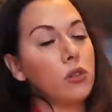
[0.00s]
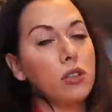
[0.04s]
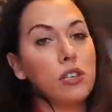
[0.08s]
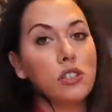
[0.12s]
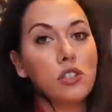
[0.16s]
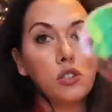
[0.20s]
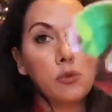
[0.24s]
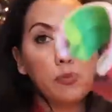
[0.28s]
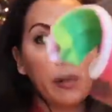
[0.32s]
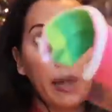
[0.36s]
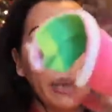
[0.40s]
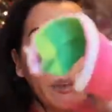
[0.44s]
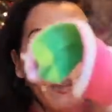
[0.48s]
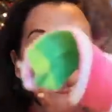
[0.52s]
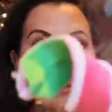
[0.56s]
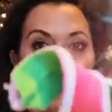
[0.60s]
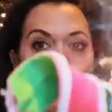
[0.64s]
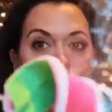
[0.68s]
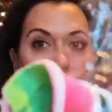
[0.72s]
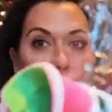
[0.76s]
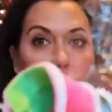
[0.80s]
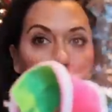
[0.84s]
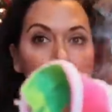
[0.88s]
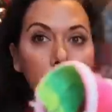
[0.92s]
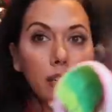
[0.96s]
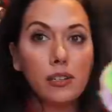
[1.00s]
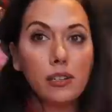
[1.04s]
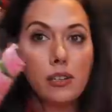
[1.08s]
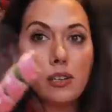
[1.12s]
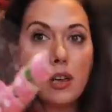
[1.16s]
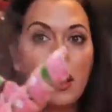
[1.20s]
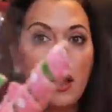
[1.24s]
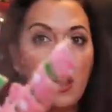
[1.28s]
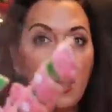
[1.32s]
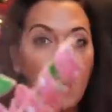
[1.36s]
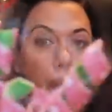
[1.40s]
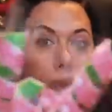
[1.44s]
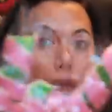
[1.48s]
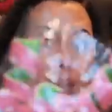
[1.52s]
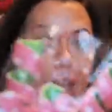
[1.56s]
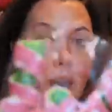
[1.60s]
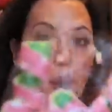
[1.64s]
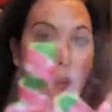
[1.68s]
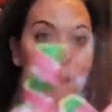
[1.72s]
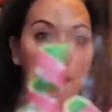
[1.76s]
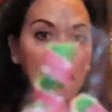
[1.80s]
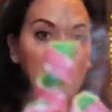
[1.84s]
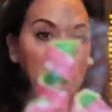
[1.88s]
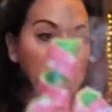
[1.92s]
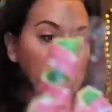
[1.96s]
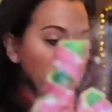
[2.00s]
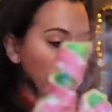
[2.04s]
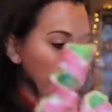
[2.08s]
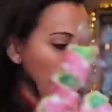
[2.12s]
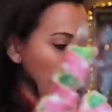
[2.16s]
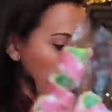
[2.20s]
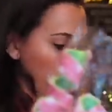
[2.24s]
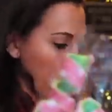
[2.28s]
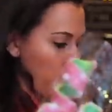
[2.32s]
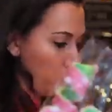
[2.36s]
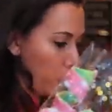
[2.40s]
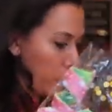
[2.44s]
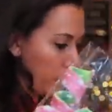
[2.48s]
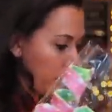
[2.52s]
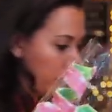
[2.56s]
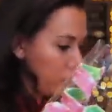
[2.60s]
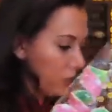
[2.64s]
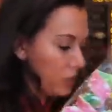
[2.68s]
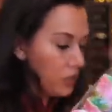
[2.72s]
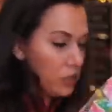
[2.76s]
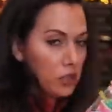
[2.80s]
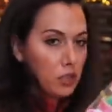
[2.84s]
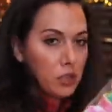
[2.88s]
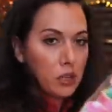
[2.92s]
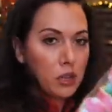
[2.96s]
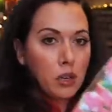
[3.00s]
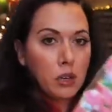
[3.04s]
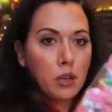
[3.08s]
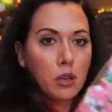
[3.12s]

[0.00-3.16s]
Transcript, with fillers: these spirally things, I got miniature ones.